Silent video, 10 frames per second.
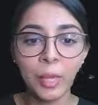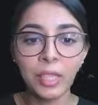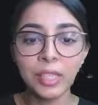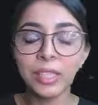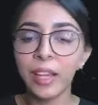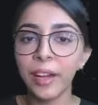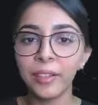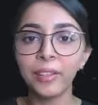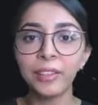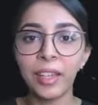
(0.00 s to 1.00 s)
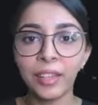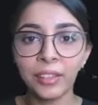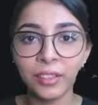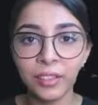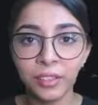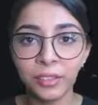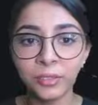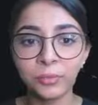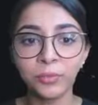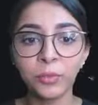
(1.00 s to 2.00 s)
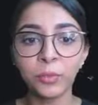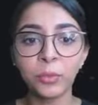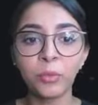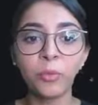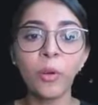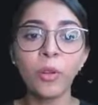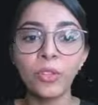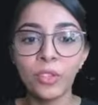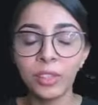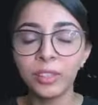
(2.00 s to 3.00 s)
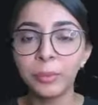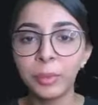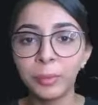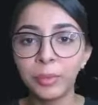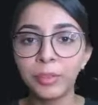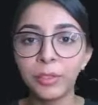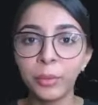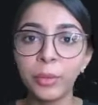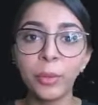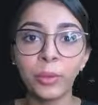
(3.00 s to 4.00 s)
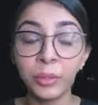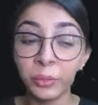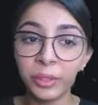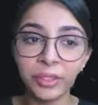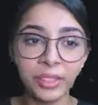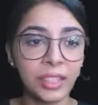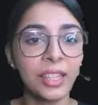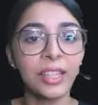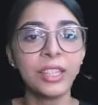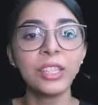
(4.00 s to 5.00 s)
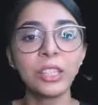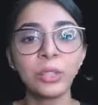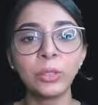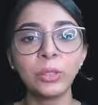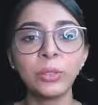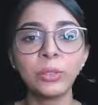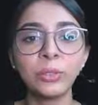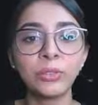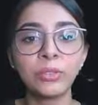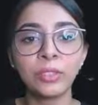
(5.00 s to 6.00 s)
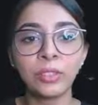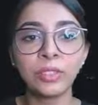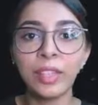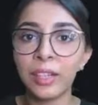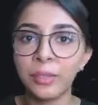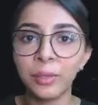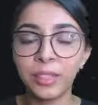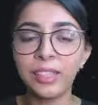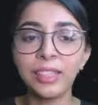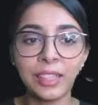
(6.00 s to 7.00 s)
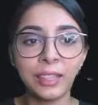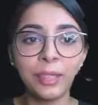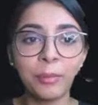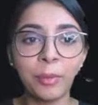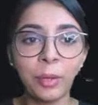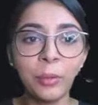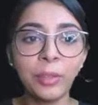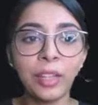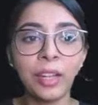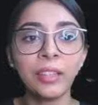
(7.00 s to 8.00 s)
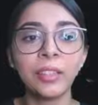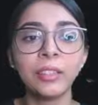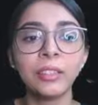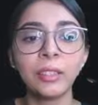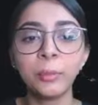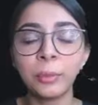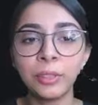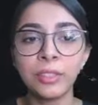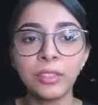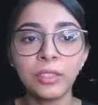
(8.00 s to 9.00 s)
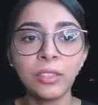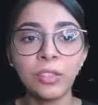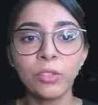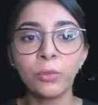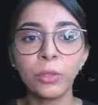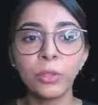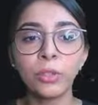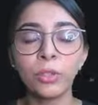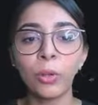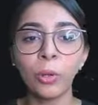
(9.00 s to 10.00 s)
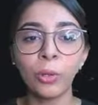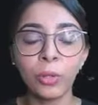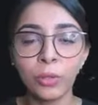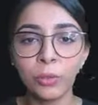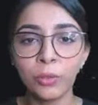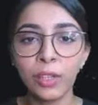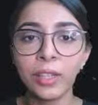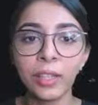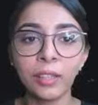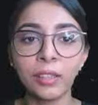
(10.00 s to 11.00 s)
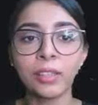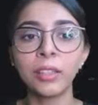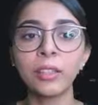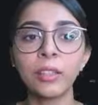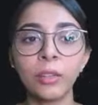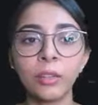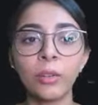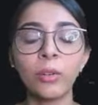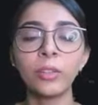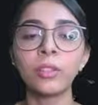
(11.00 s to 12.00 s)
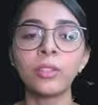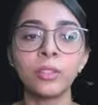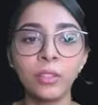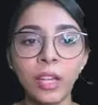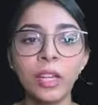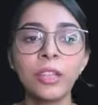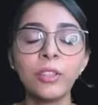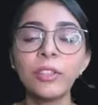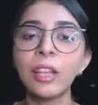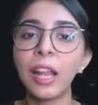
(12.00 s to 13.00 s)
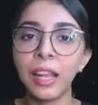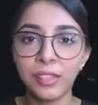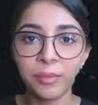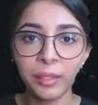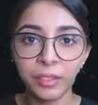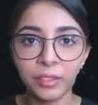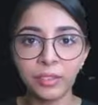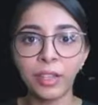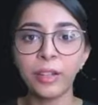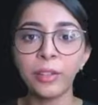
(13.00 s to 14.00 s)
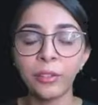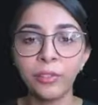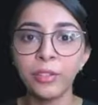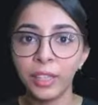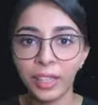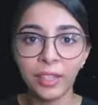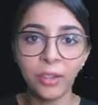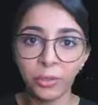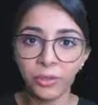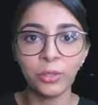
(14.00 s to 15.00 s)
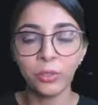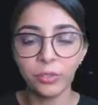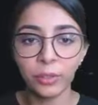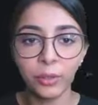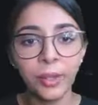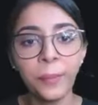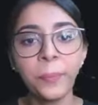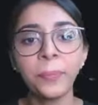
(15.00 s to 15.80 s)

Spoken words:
sit idle and watch other people doing all the work. So that's what he's telling about, that the person just would loll on the sofa, like sit on a relaxed manner, kind of lay down on the sofa, okay,